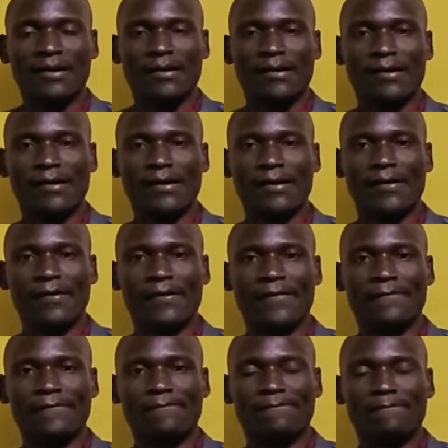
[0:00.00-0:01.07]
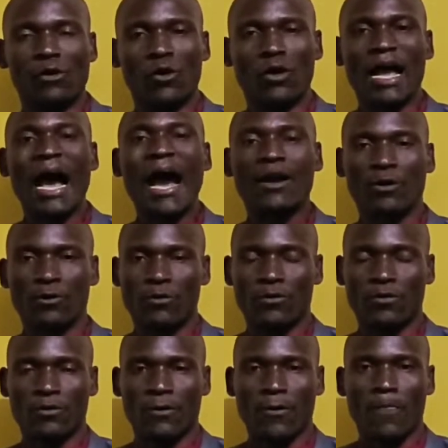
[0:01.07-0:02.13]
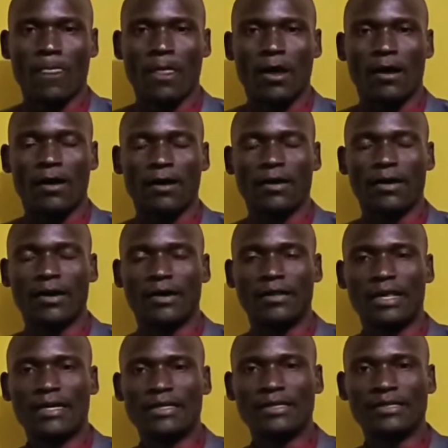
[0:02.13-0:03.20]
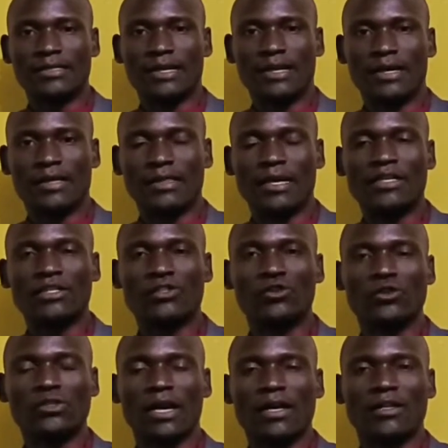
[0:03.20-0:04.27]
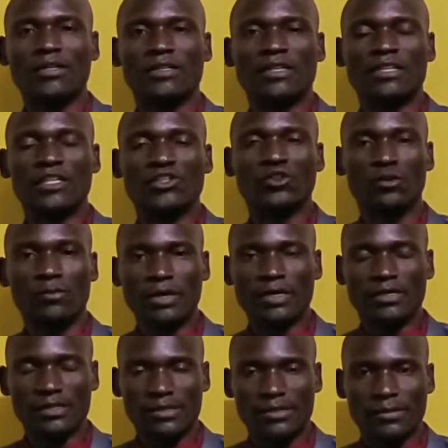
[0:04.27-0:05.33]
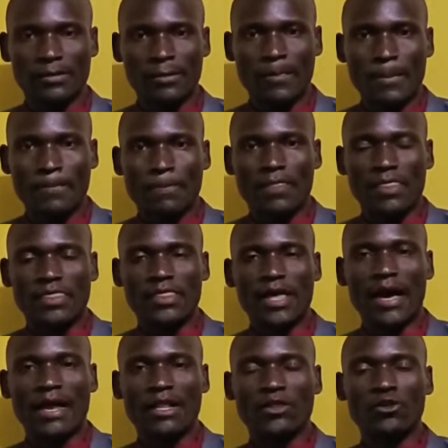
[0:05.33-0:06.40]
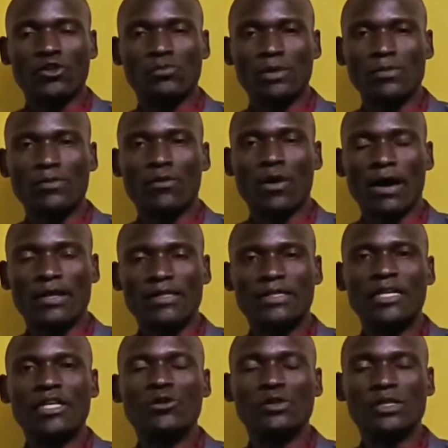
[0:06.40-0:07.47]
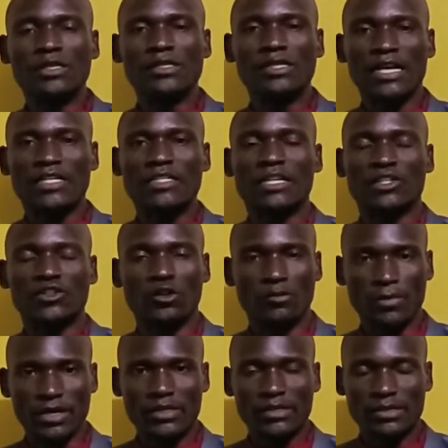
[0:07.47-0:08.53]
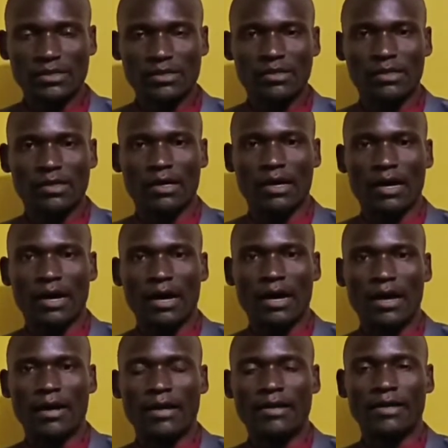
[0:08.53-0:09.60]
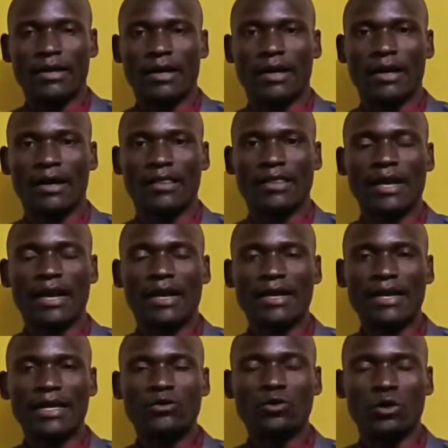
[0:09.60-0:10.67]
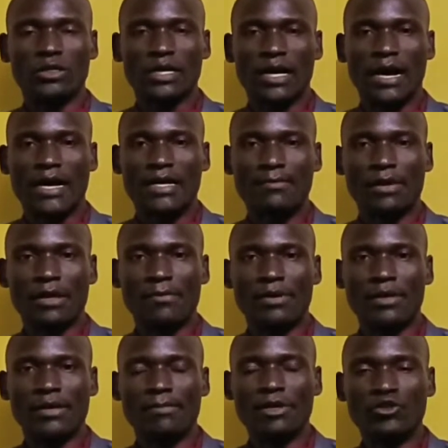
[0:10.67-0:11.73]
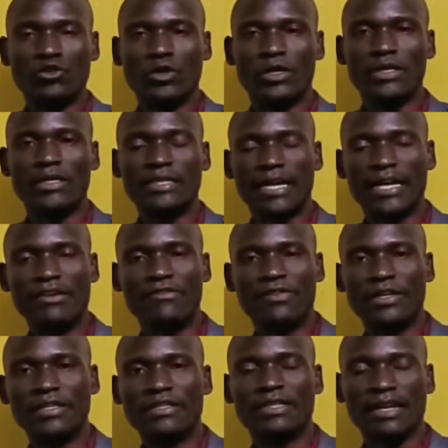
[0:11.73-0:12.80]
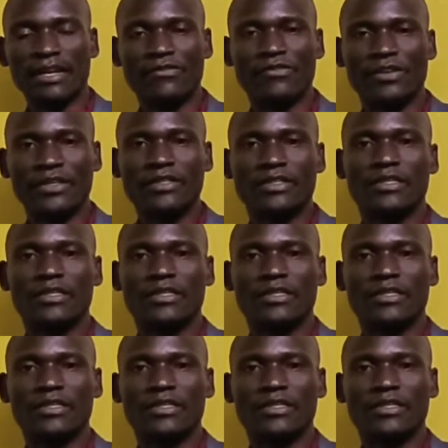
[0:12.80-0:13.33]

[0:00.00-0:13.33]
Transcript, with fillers: um, or harrow uh, that is uh, that is those are the traditional means there are those people who are still using such traditional means and uh, they can get water at maybe between 10 feet 3 feet